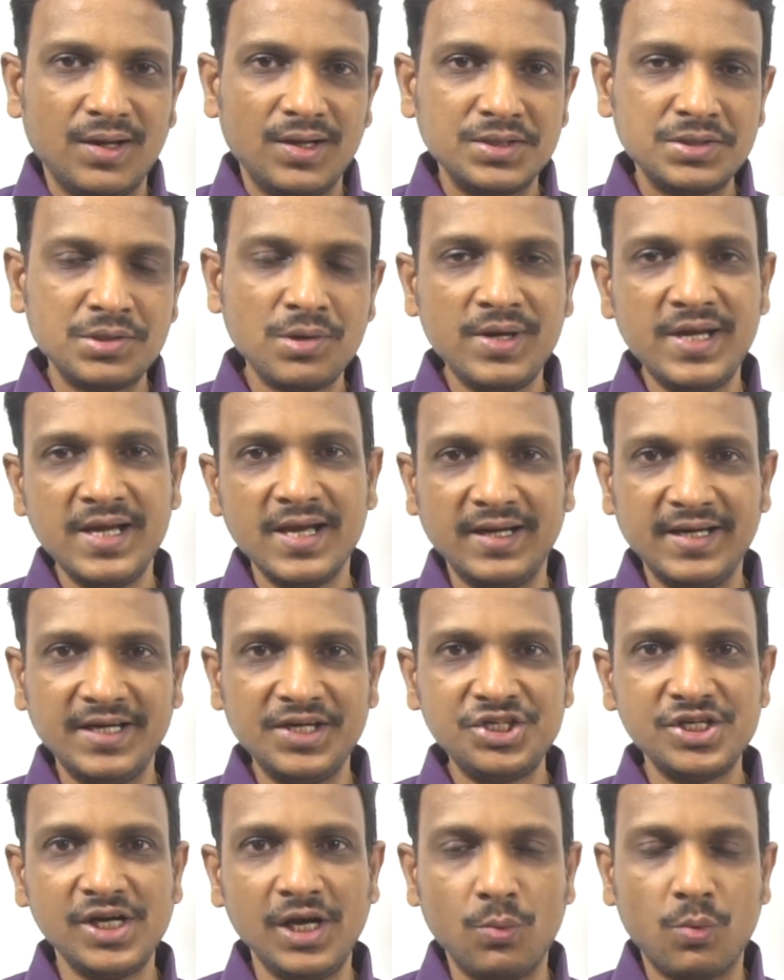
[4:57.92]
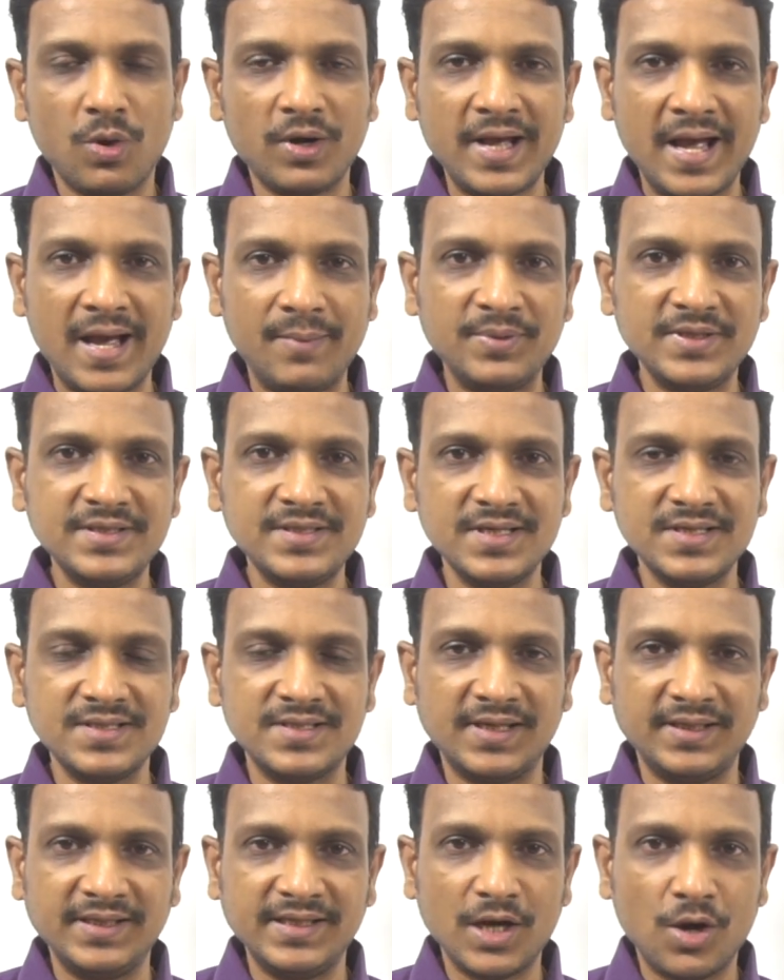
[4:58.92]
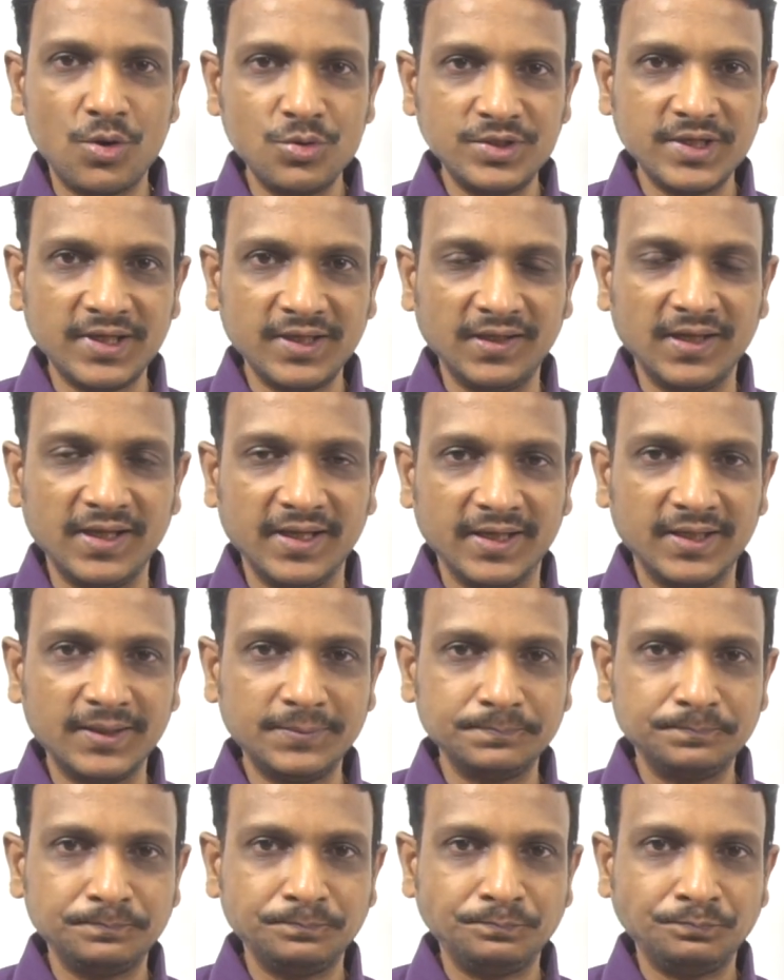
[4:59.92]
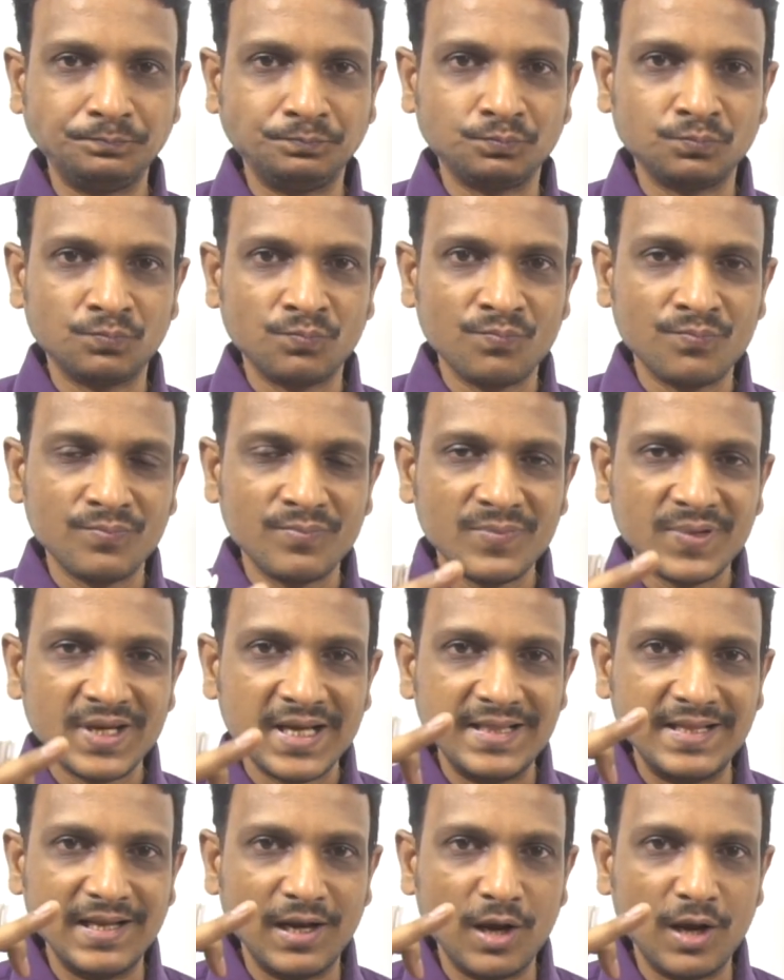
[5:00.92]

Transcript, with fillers: So here initially what happens is that the outer layer, the